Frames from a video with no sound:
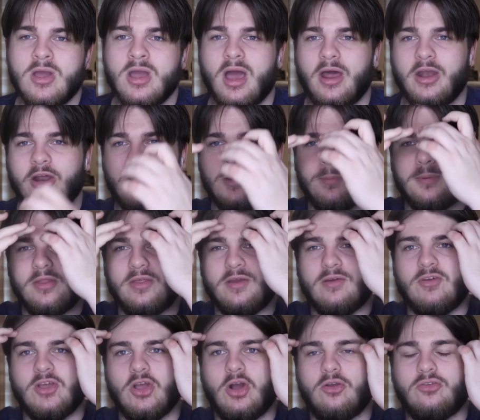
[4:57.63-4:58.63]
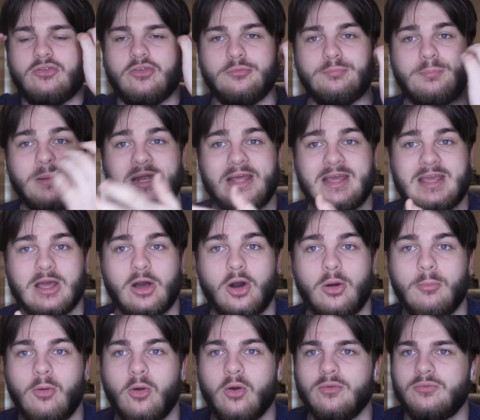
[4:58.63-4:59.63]
and a couple of the other youngsters, Billy
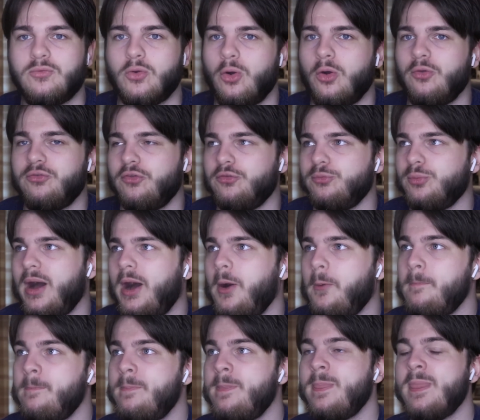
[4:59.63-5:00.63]
Gilmore, of course, as well.